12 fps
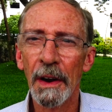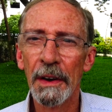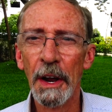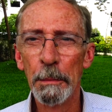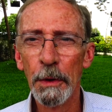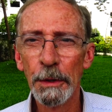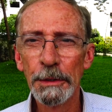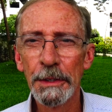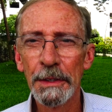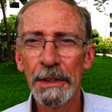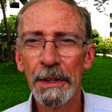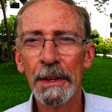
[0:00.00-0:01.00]
temples,
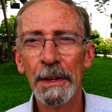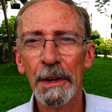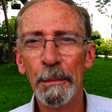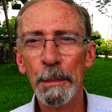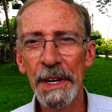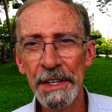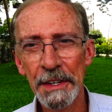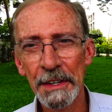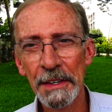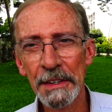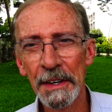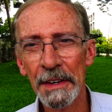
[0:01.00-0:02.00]

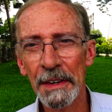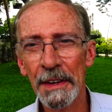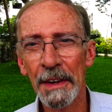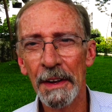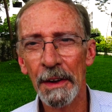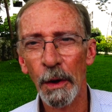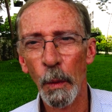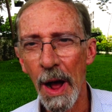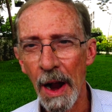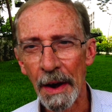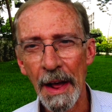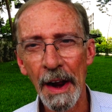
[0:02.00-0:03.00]
beaches,
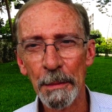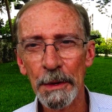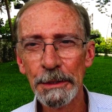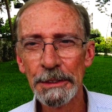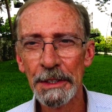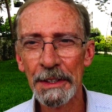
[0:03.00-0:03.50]
wild animals,